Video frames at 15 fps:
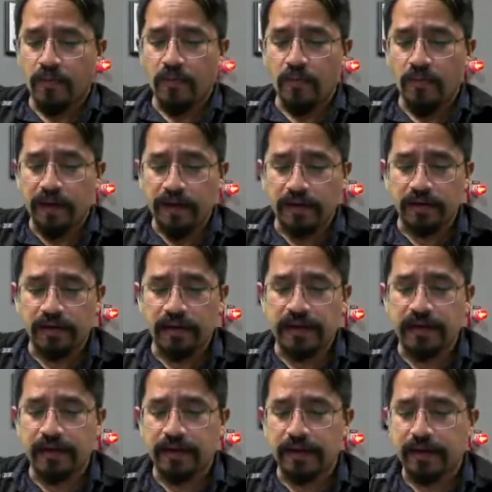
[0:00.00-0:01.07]
we are
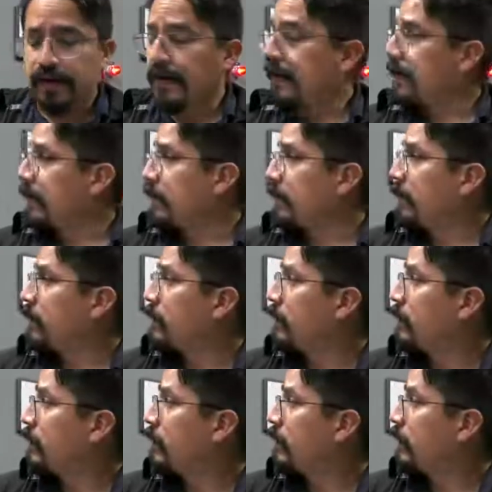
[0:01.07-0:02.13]
gonna
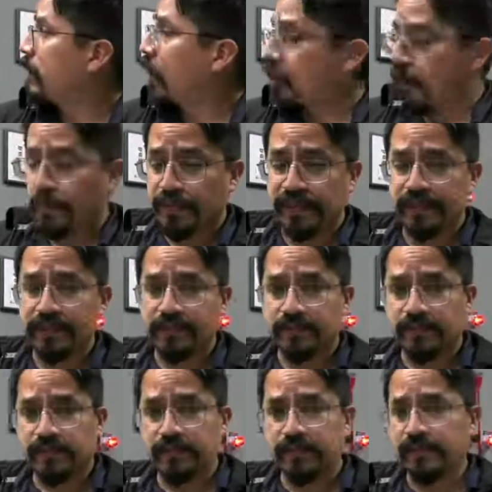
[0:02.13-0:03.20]
open
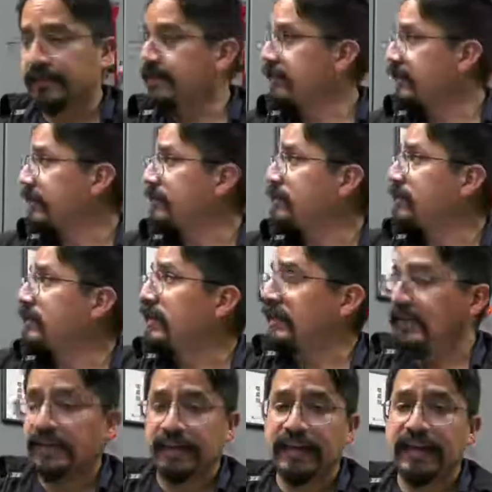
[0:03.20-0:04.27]
the
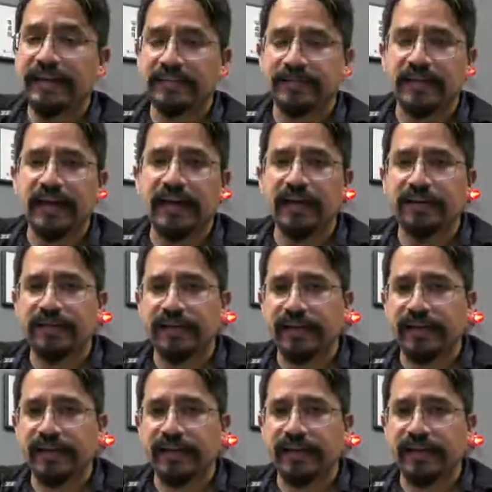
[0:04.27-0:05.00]
LS5.